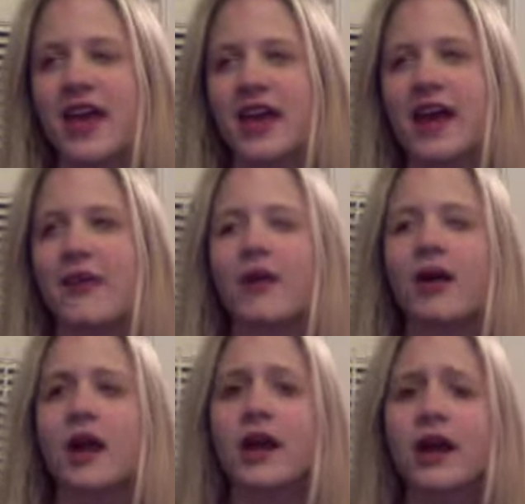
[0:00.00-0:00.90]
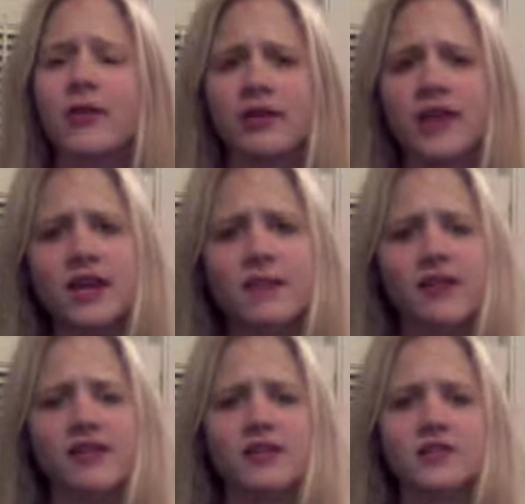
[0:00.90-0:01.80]
and I I kind of related
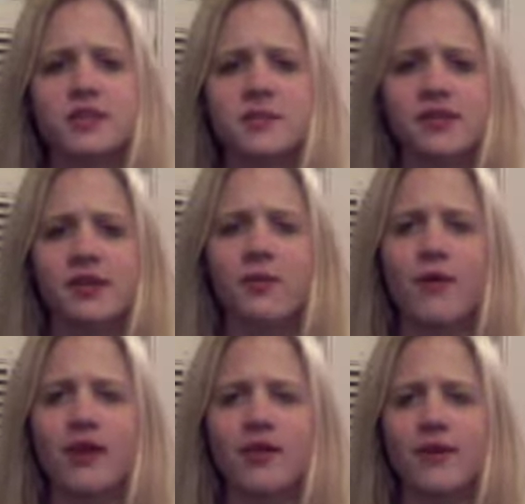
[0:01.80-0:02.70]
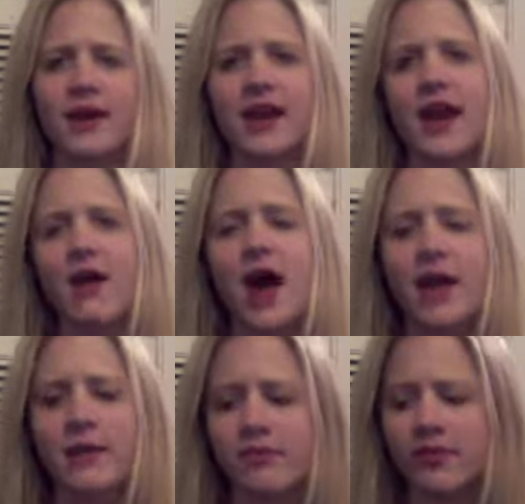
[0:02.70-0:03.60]
myself to them in some ways about how I
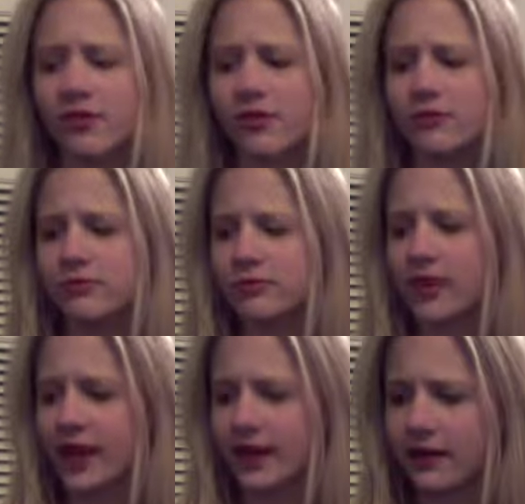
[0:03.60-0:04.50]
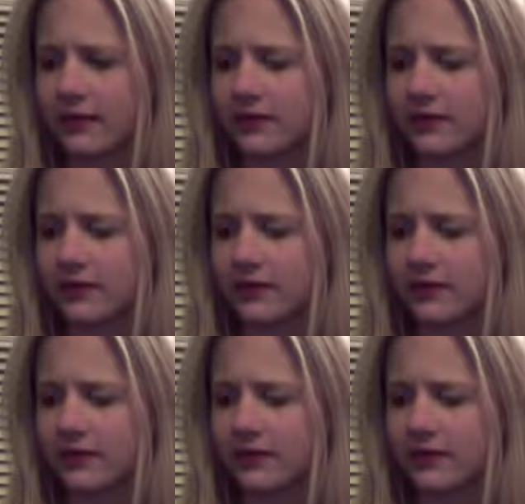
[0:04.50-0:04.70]
am so like